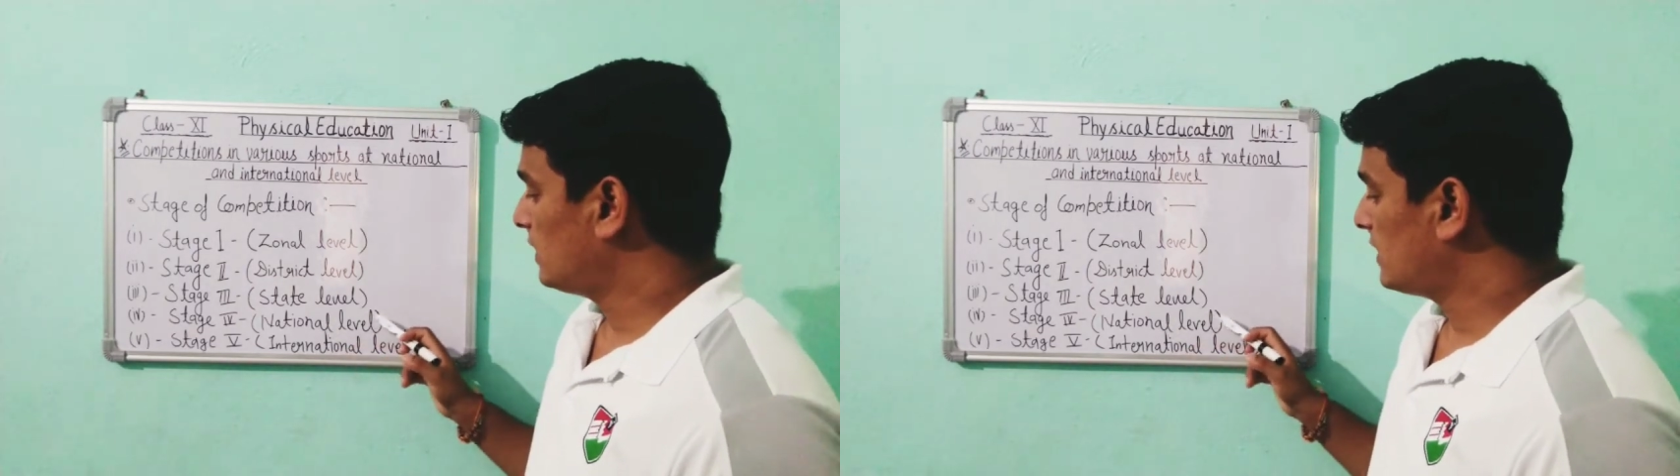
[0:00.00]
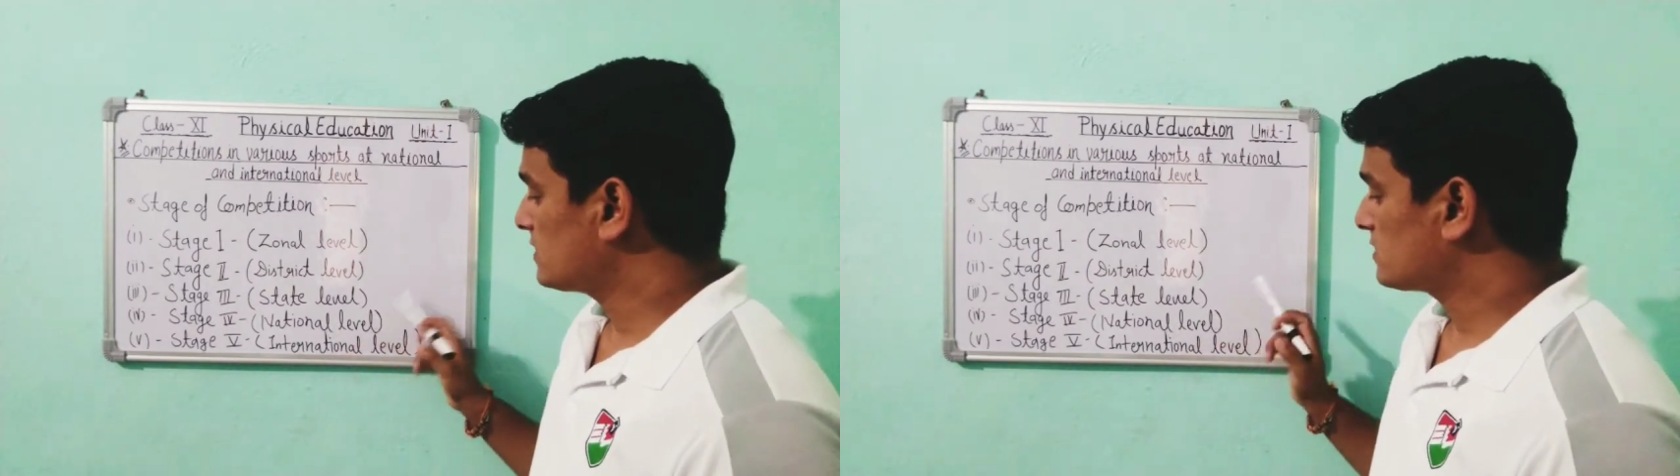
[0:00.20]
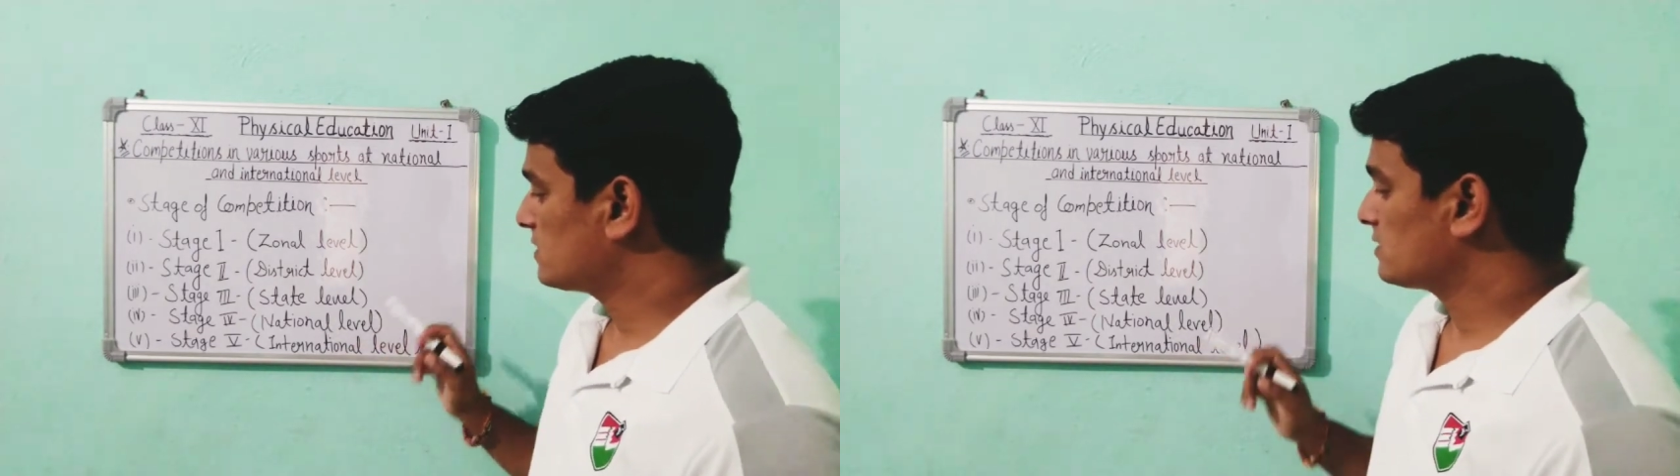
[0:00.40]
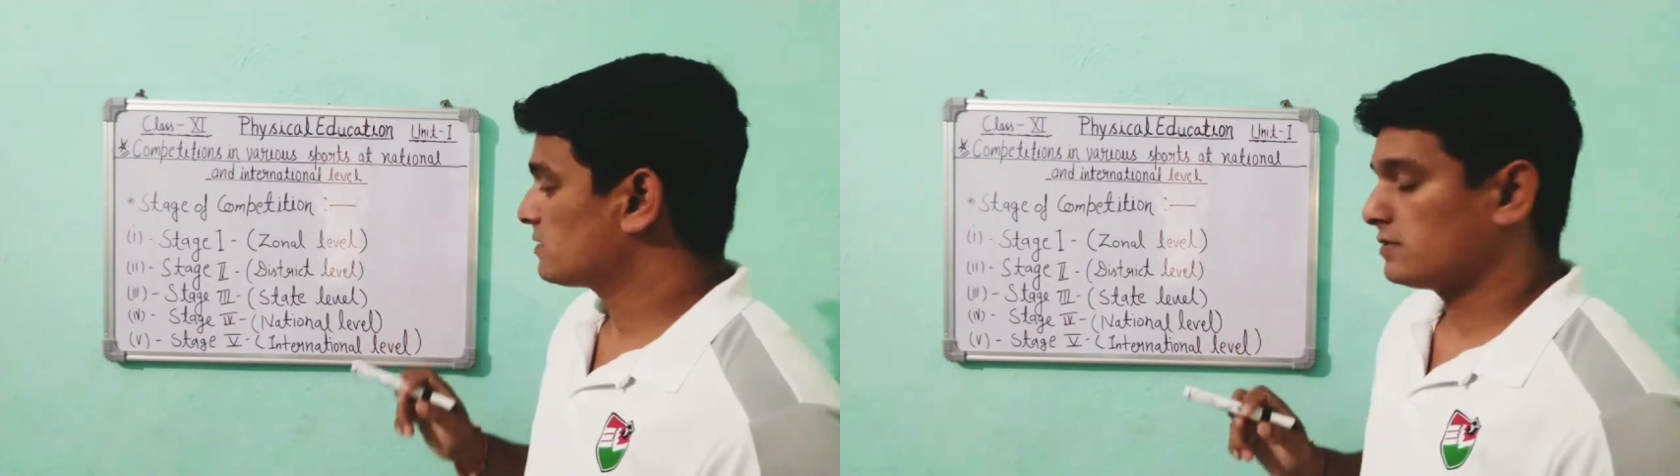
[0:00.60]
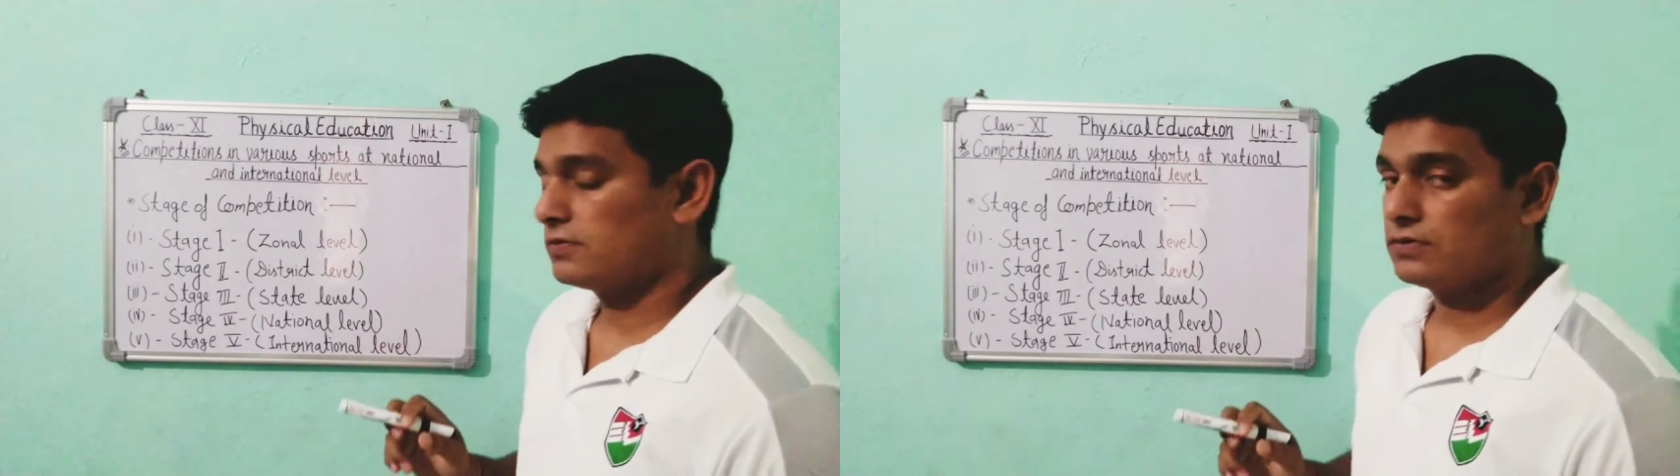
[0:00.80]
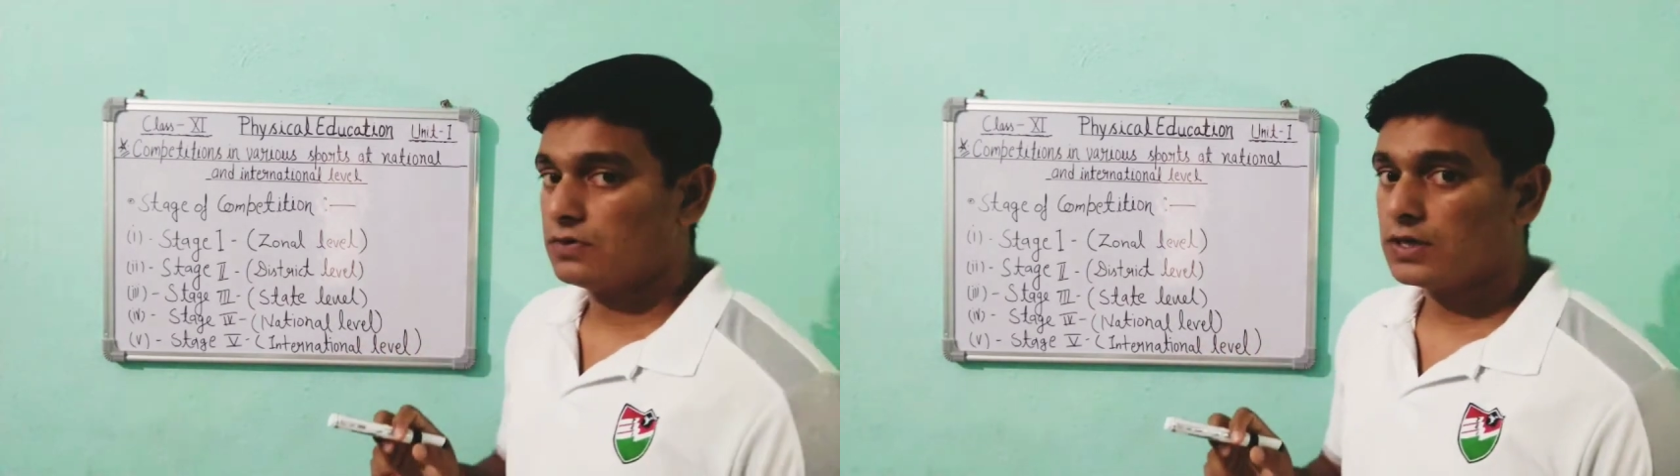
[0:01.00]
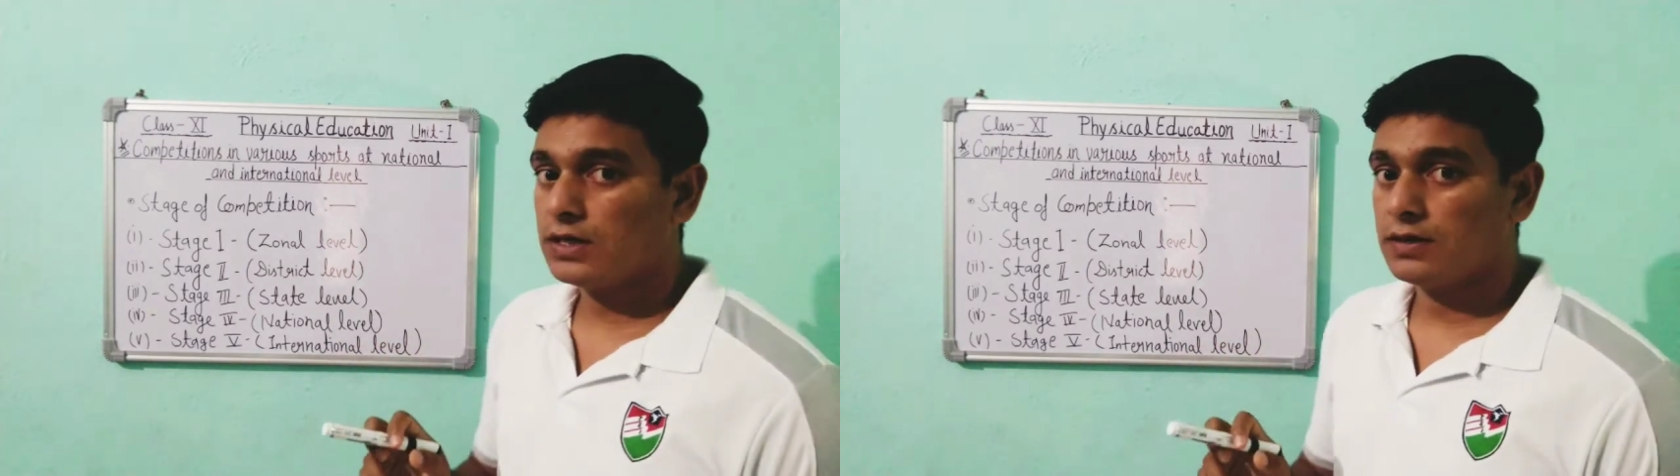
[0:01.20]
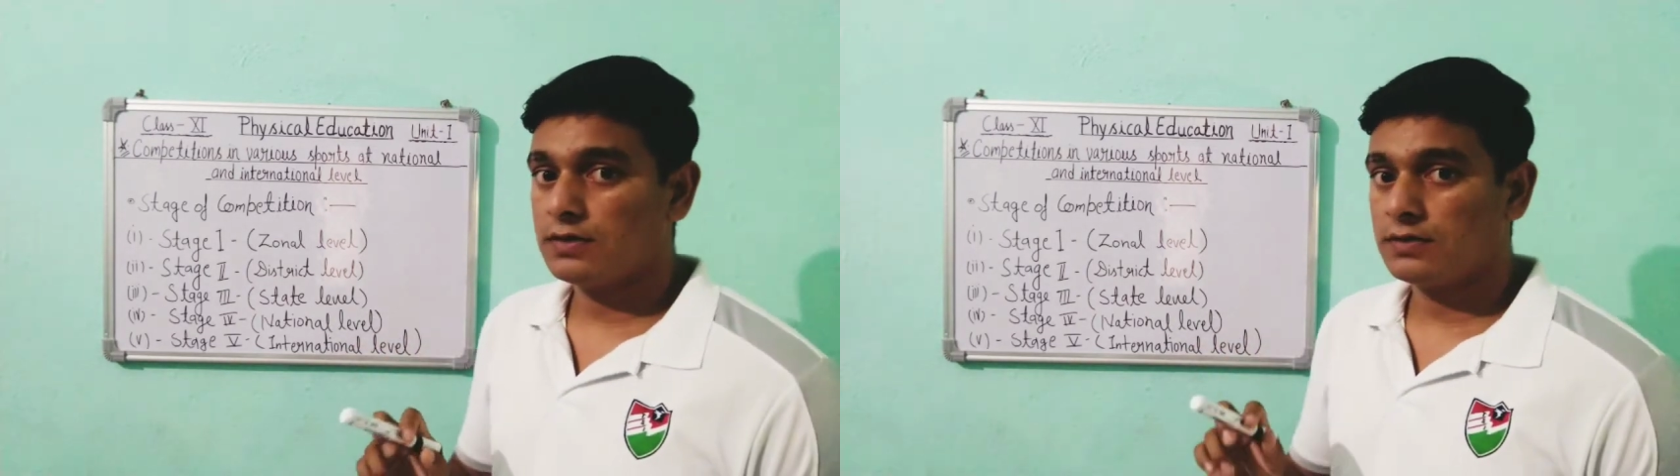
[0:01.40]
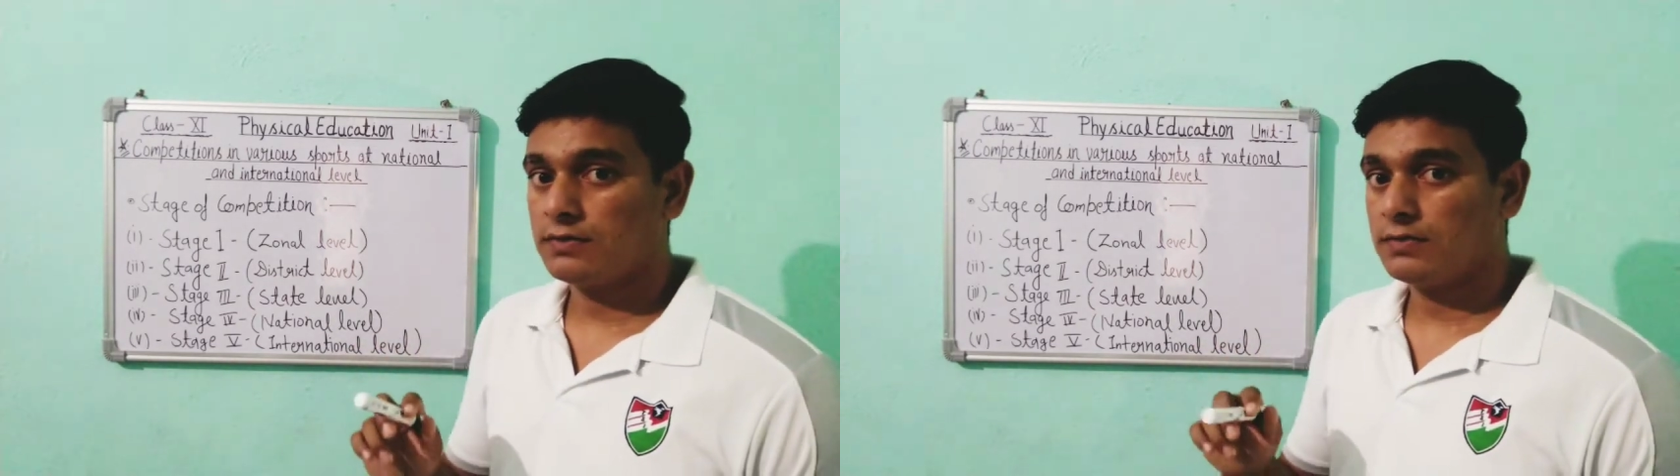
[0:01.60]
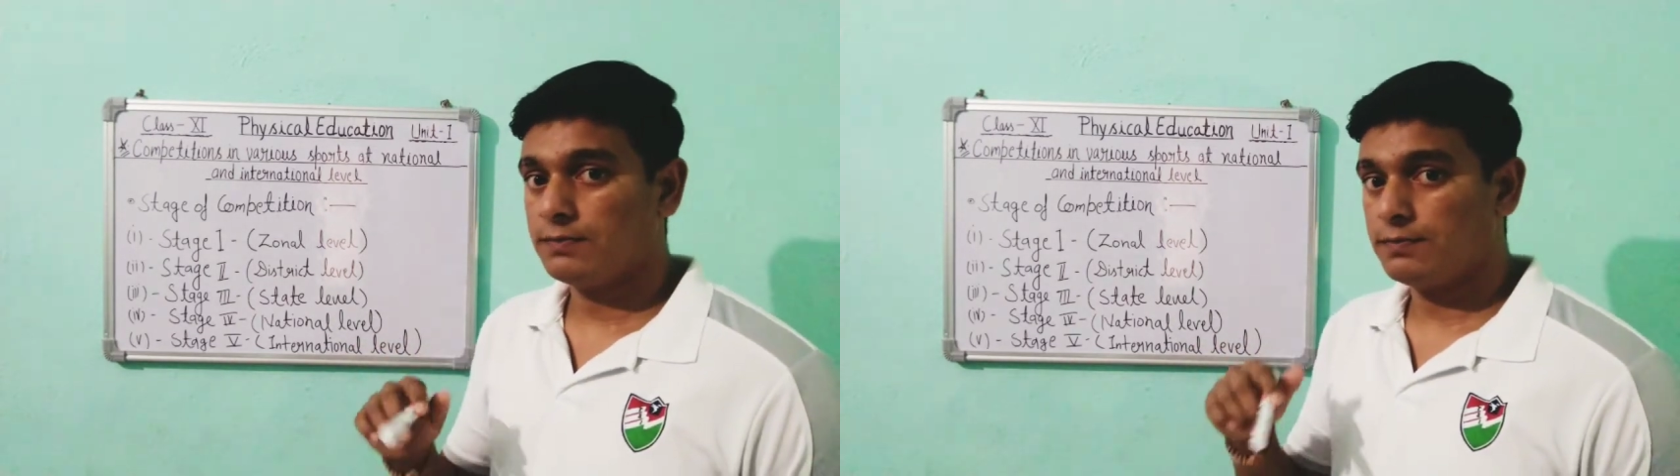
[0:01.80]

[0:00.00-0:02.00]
nationals, okay,